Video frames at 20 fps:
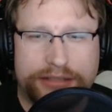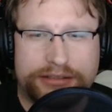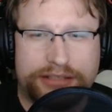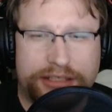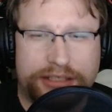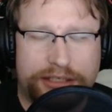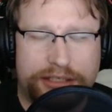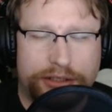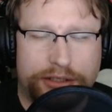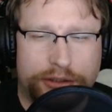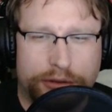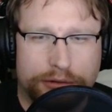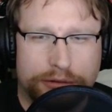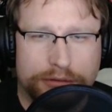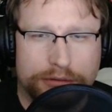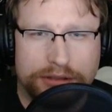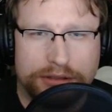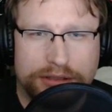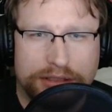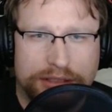
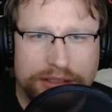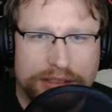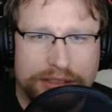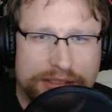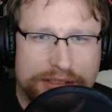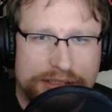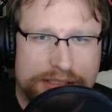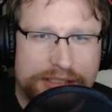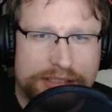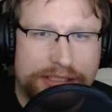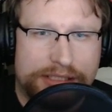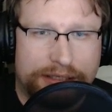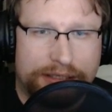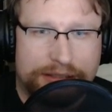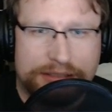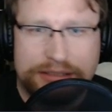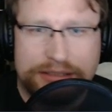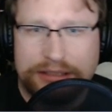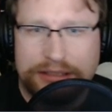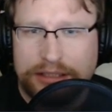ICQ. Yeah.
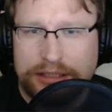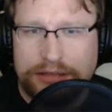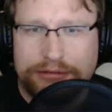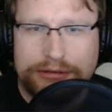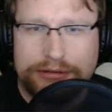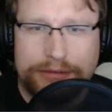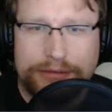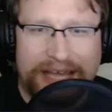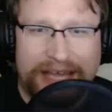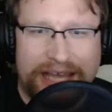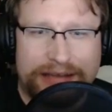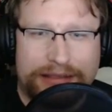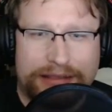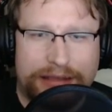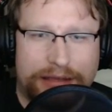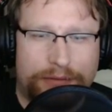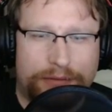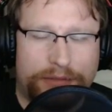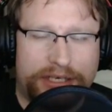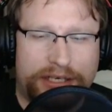Well, back
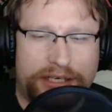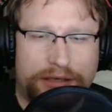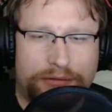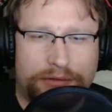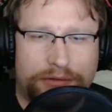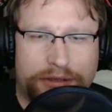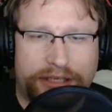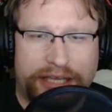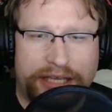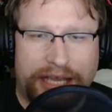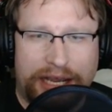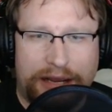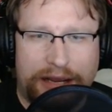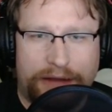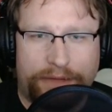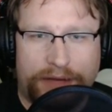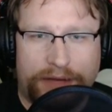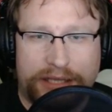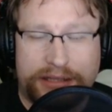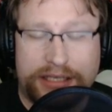then, we didn't really
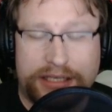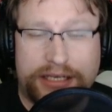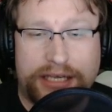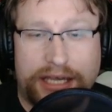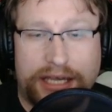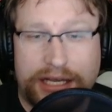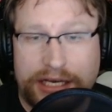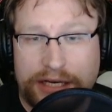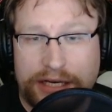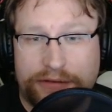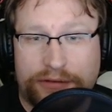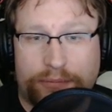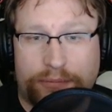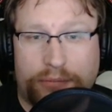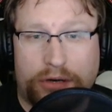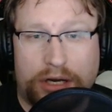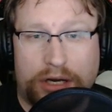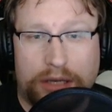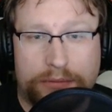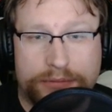have, I think, any of the
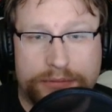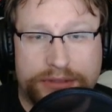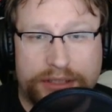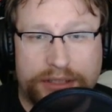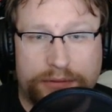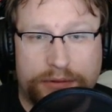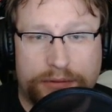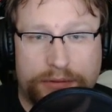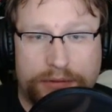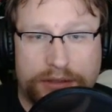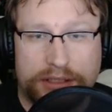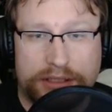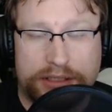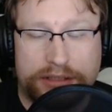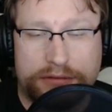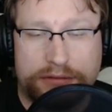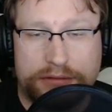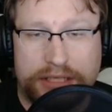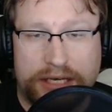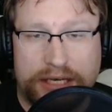problems that we really
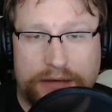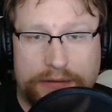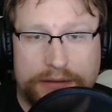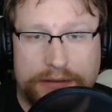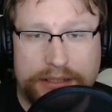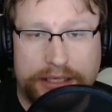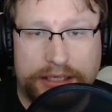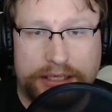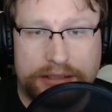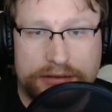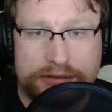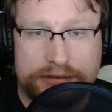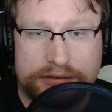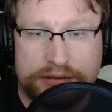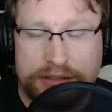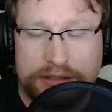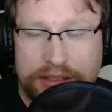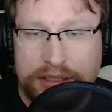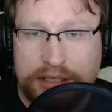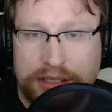do nowadays.
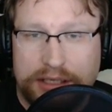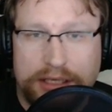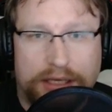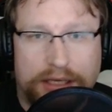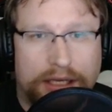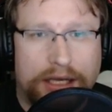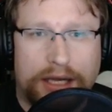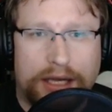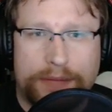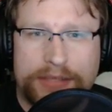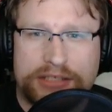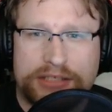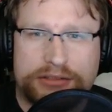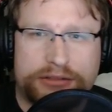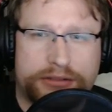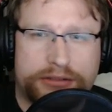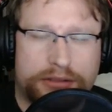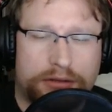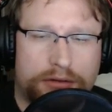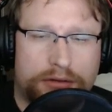I mean,
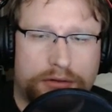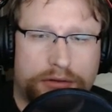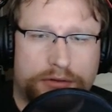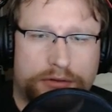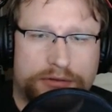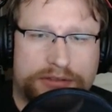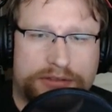sure,